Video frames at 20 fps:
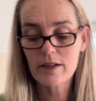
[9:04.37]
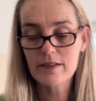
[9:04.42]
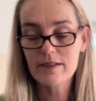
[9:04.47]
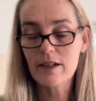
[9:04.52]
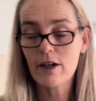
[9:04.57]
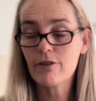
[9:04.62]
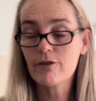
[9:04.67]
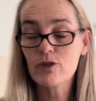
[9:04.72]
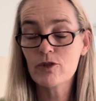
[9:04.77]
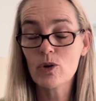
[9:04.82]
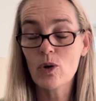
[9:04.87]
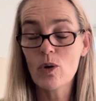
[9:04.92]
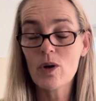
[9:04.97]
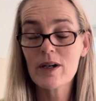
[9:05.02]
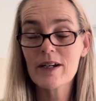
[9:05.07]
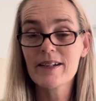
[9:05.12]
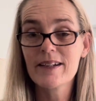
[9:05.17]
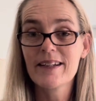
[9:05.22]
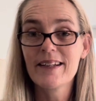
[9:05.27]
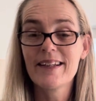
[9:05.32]

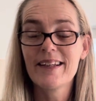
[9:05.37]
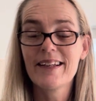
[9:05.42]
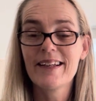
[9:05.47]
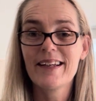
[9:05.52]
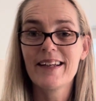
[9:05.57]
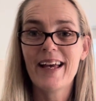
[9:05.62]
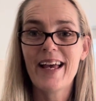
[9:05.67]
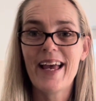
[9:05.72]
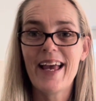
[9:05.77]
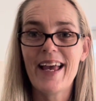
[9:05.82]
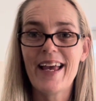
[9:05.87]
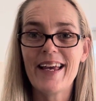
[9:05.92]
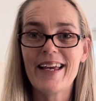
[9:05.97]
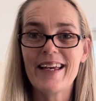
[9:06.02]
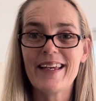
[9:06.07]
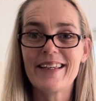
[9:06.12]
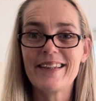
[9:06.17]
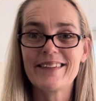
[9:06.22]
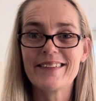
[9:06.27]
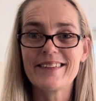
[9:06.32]
self-talk
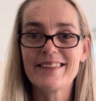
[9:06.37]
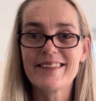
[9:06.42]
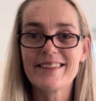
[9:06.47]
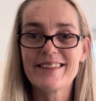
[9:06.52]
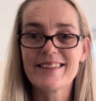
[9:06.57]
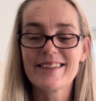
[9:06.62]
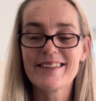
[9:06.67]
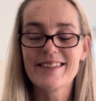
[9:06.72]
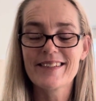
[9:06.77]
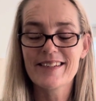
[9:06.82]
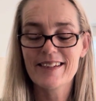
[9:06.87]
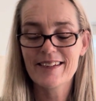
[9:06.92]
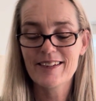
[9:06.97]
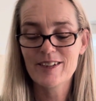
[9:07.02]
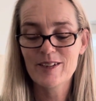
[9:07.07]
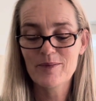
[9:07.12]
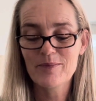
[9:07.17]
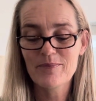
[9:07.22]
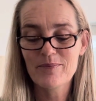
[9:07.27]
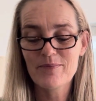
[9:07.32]
and
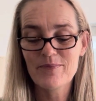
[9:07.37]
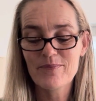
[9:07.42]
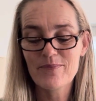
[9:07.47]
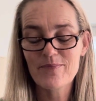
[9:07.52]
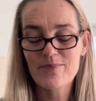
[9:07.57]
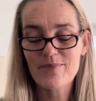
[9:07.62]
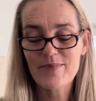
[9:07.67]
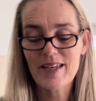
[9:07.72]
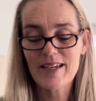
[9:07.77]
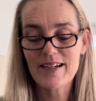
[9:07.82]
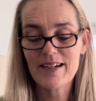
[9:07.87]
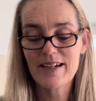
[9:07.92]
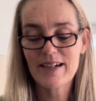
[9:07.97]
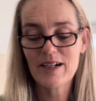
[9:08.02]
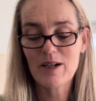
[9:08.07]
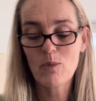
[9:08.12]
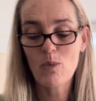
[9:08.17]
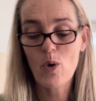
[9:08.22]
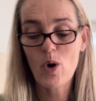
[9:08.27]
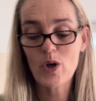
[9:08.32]

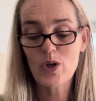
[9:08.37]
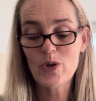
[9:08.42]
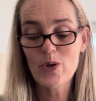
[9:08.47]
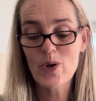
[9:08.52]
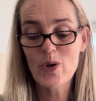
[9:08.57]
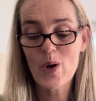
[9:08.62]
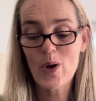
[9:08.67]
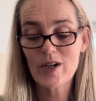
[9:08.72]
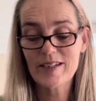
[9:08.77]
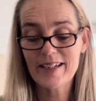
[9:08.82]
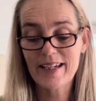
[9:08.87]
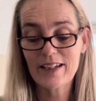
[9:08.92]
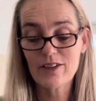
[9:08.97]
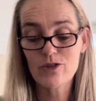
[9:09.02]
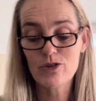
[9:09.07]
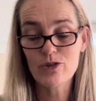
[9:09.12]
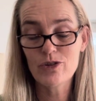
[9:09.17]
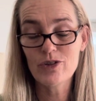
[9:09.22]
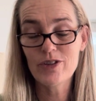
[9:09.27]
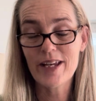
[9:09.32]
whatnot get
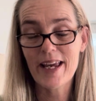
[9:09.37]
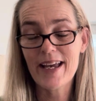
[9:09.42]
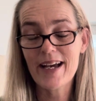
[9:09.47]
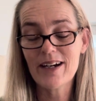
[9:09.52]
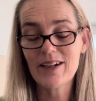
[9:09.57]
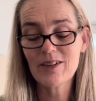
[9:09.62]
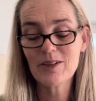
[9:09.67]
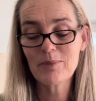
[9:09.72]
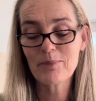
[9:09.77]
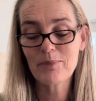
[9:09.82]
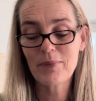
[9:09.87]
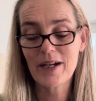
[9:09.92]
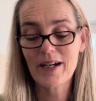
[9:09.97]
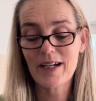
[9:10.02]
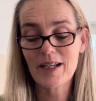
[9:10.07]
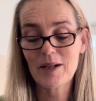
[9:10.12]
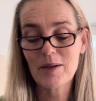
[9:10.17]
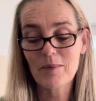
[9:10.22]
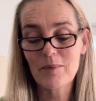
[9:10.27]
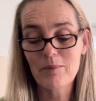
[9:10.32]
you down,
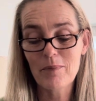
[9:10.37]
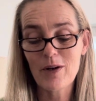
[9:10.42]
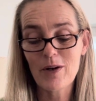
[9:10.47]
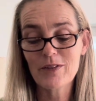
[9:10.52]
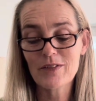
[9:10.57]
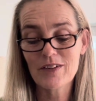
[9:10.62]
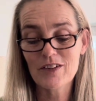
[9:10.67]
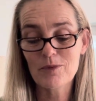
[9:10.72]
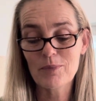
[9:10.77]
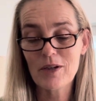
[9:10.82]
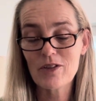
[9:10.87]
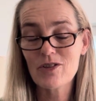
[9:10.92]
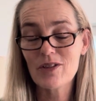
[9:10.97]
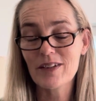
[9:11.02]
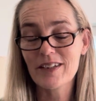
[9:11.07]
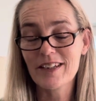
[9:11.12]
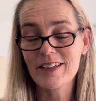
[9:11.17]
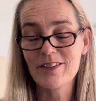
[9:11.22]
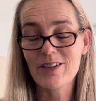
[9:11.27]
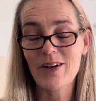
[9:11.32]
but most
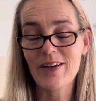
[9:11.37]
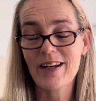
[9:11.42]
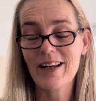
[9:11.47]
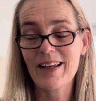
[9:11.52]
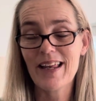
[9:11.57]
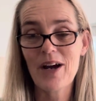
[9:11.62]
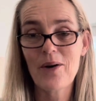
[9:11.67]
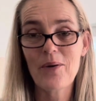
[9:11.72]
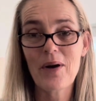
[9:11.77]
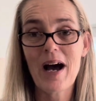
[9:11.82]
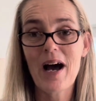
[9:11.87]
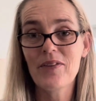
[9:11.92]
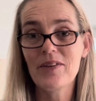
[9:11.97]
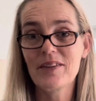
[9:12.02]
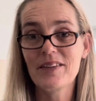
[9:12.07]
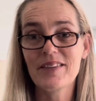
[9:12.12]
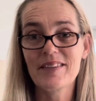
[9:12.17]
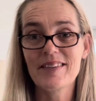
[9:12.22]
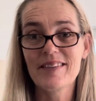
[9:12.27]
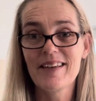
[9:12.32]
especially don't allow
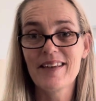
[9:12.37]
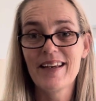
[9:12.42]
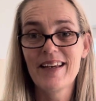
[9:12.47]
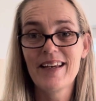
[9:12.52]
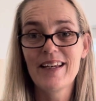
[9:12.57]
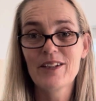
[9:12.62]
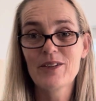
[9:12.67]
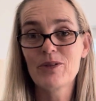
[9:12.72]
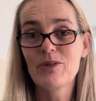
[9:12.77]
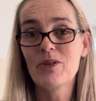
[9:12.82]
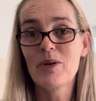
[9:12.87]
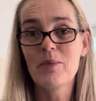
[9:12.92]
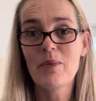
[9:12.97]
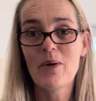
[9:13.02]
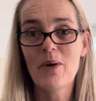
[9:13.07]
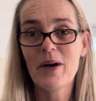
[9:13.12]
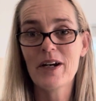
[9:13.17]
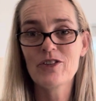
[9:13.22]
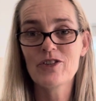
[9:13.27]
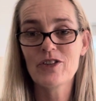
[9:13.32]
others to
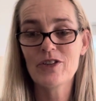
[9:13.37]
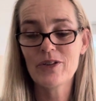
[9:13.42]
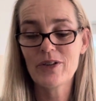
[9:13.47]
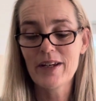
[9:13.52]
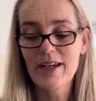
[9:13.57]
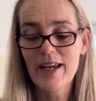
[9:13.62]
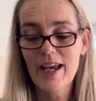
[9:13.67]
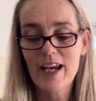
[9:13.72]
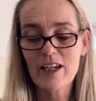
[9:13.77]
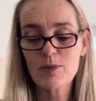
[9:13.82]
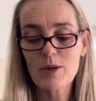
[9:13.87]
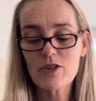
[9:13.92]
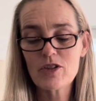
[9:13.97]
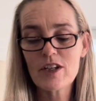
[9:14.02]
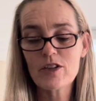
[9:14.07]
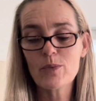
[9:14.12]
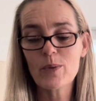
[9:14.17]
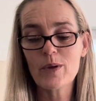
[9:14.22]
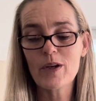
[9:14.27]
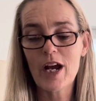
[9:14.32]
remind you, especially
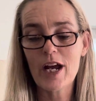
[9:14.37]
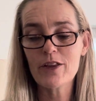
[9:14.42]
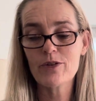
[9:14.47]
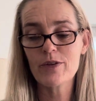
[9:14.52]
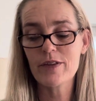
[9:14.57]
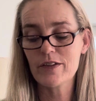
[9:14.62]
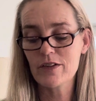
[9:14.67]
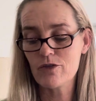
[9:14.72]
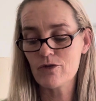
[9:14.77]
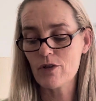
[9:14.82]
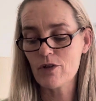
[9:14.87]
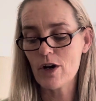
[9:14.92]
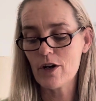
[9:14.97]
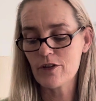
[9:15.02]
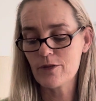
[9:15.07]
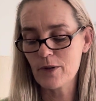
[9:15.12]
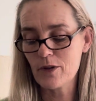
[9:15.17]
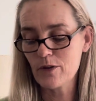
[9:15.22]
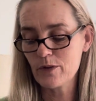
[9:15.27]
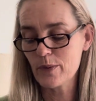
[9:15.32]
as we're going through this
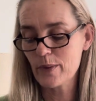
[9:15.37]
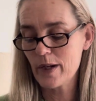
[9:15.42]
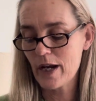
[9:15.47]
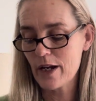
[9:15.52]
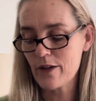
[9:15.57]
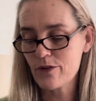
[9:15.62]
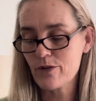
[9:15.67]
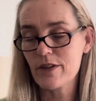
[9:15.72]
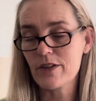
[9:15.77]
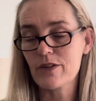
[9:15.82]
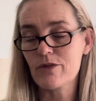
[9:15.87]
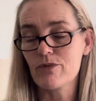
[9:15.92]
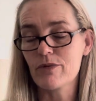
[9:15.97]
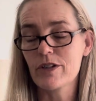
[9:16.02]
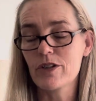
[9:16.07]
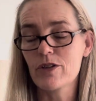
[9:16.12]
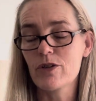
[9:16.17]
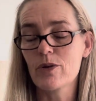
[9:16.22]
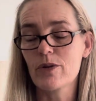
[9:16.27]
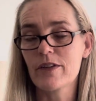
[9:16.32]
growth, because we're going through this
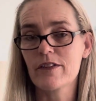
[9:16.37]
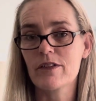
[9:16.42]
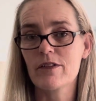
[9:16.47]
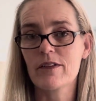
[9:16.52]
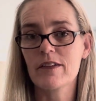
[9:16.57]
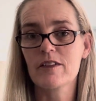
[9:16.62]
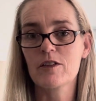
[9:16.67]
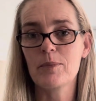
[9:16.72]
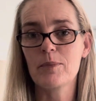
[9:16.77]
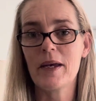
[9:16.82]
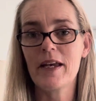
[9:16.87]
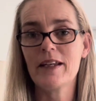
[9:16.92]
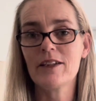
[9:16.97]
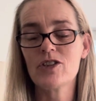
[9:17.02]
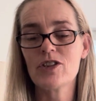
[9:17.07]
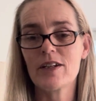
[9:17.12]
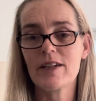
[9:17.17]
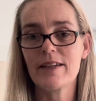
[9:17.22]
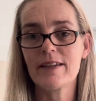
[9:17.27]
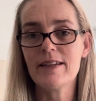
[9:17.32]
renewal, this
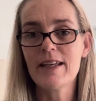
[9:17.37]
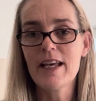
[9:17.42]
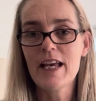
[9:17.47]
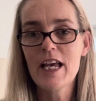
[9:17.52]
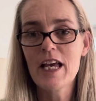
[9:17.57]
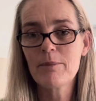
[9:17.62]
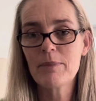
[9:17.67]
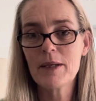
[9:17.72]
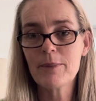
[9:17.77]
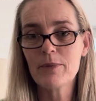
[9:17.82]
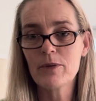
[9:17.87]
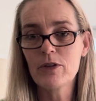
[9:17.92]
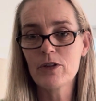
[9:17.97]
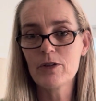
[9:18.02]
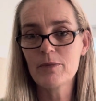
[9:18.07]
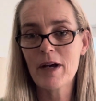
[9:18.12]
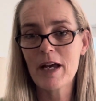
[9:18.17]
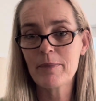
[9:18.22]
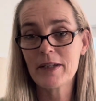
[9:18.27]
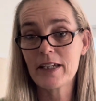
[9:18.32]
expansion. People who
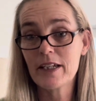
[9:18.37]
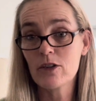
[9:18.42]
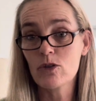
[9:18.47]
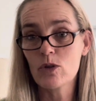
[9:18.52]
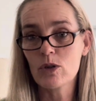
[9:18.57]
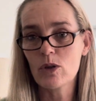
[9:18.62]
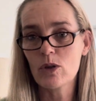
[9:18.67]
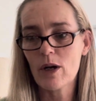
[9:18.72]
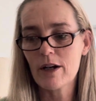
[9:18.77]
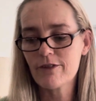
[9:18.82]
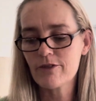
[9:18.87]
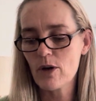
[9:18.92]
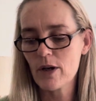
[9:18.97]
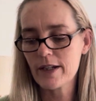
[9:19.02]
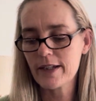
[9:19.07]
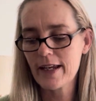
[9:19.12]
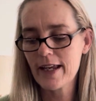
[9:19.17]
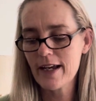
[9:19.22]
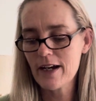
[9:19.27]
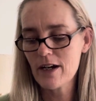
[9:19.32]
may be in your life
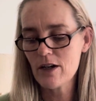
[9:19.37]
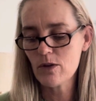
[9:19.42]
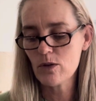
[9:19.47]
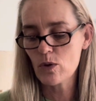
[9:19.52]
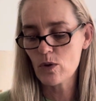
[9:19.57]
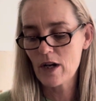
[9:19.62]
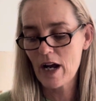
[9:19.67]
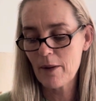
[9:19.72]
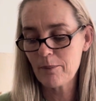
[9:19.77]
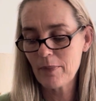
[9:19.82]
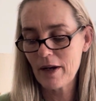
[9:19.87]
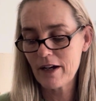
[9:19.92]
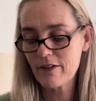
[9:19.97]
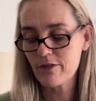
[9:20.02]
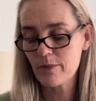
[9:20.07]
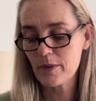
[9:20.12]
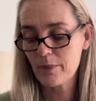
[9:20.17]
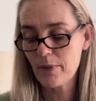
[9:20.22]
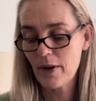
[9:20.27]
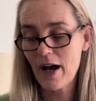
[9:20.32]
right now or come back
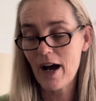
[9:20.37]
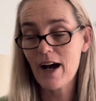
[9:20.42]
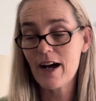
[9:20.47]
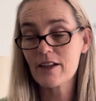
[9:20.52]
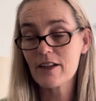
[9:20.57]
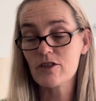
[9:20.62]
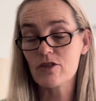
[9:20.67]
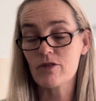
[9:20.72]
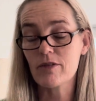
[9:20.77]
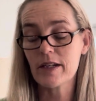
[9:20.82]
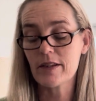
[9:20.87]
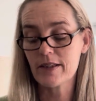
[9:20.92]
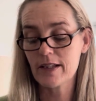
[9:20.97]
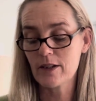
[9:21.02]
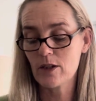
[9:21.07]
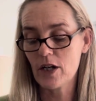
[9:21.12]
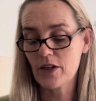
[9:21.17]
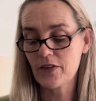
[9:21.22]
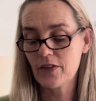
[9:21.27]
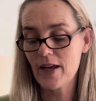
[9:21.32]
from the past or anything
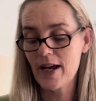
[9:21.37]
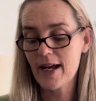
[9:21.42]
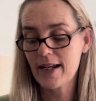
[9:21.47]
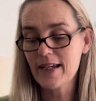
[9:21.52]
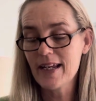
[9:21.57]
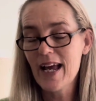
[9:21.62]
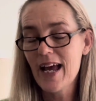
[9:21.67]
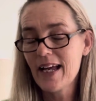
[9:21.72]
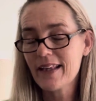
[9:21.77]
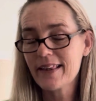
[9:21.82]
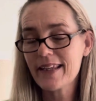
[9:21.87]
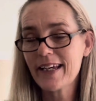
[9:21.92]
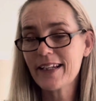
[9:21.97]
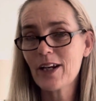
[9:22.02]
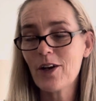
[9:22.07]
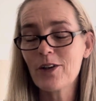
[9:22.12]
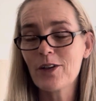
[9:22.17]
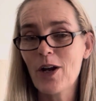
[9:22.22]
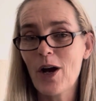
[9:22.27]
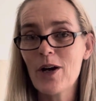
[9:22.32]
like that, they
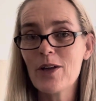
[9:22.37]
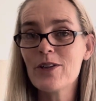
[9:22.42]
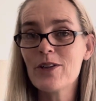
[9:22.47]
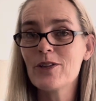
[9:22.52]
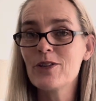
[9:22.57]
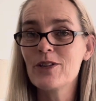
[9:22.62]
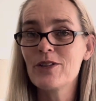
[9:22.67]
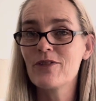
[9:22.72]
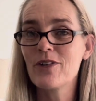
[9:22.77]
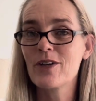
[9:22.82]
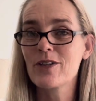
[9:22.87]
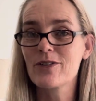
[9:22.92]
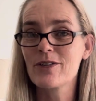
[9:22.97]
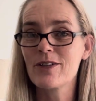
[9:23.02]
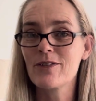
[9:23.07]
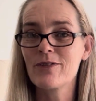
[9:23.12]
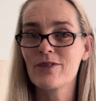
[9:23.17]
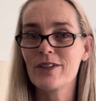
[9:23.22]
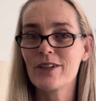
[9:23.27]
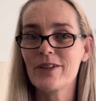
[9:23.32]
don't know the new version
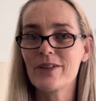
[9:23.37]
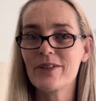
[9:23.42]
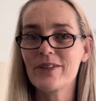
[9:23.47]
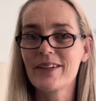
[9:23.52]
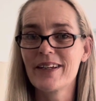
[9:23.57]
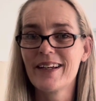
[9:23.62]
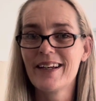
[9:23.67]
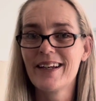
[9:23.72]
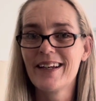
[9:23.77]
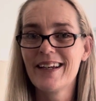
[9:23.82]
of you.